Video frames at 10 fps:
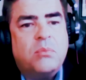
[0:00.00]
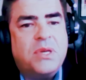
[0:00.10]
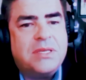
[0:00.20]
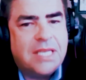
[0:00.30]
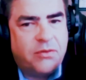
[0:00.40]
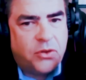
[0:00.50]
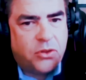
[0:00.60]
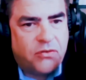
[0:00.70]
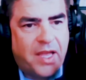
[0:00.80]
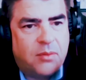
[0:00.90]
Be safe with
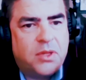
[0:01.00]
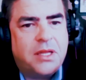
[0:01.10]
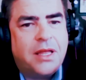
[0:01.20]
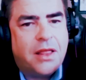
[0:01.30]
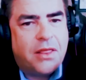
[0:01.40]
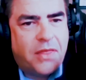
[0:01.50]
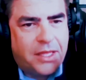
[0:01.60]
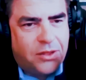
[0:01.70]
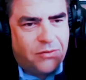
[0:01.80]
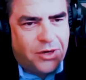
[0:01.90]
your family.
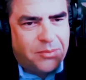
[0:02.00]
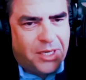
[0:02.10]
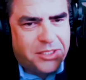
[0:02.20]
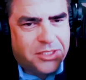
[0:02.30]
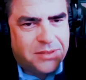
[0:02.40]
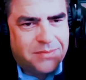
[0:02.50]
Thank you very much.